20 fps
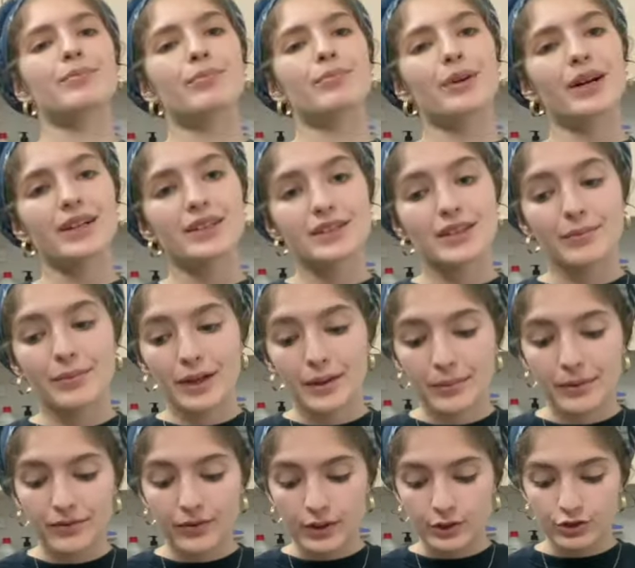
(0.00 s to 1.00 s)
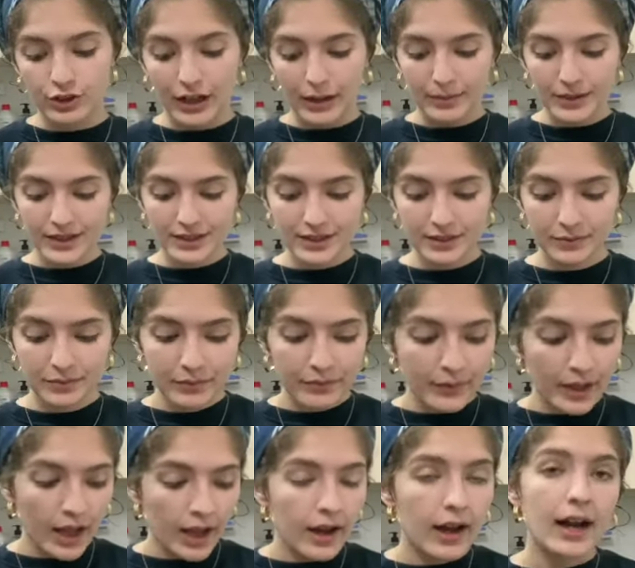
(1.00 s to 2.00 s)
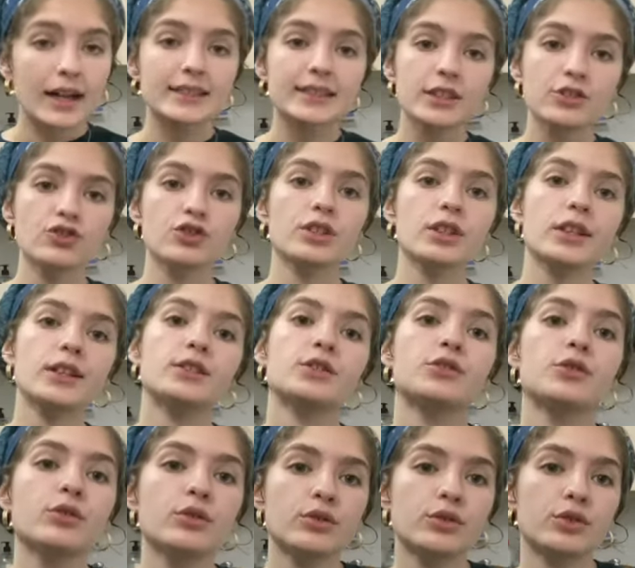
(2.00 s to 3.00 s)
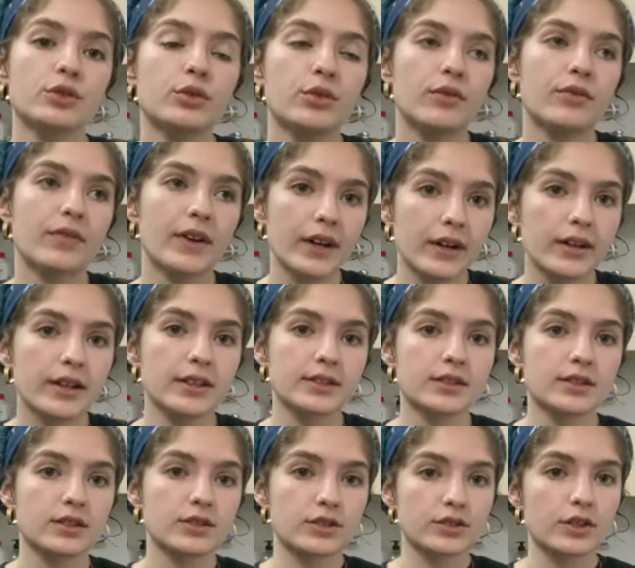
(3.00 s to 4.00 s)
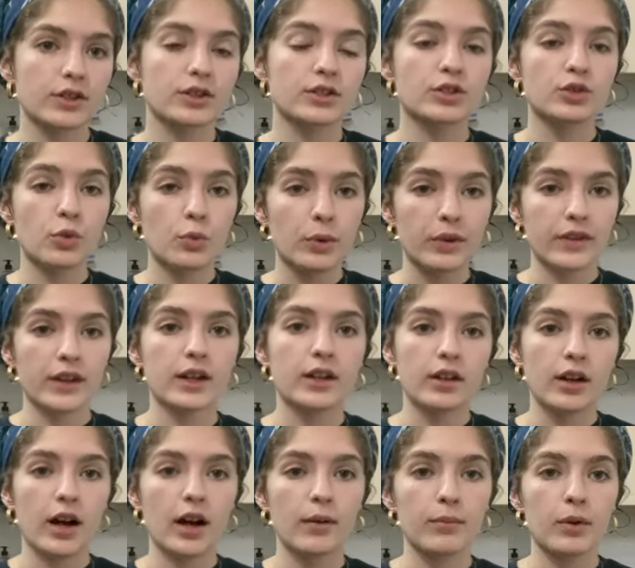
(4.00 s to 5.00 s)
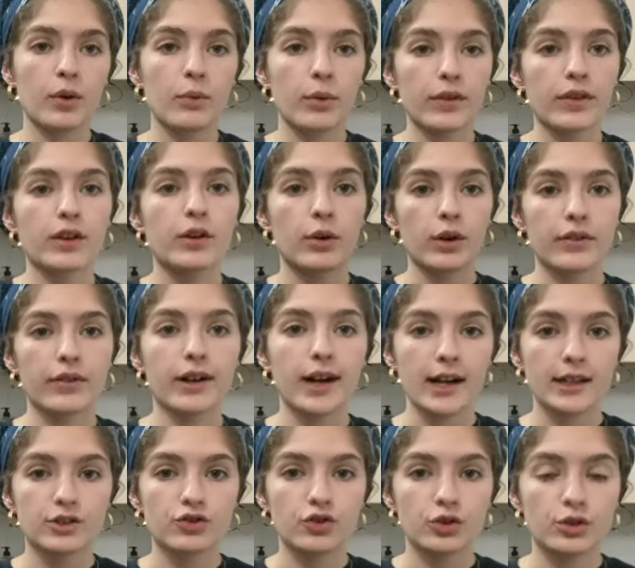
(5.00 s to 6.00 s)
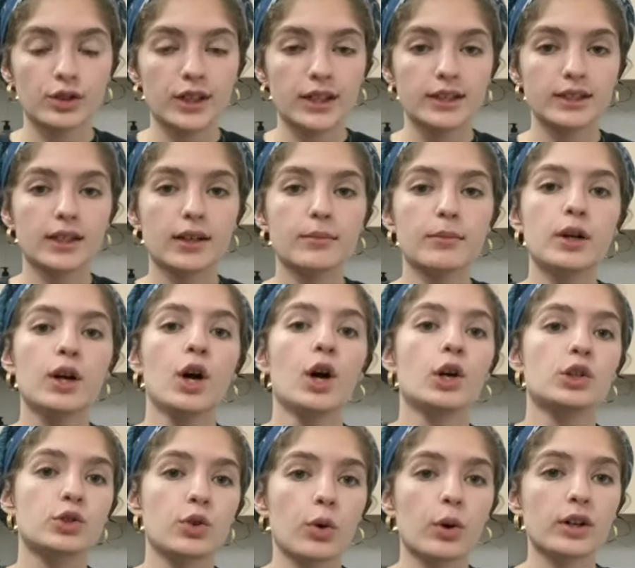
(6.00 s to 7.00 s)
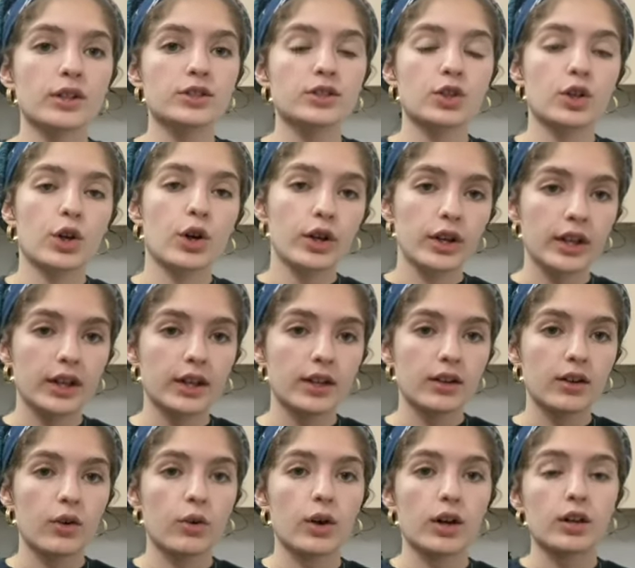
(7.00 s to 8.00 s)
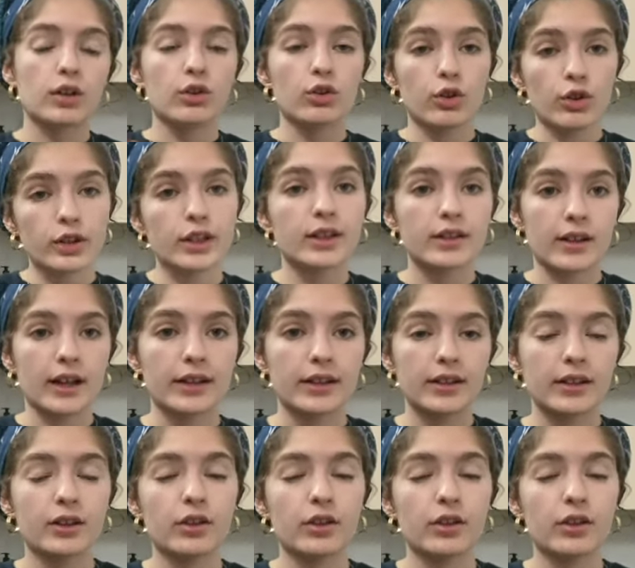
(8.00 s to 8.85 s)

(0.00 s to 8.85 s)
breaks a minute before Shabbos. Essentially, due to various concerns within Orthodox Judaism towards cooking or looking like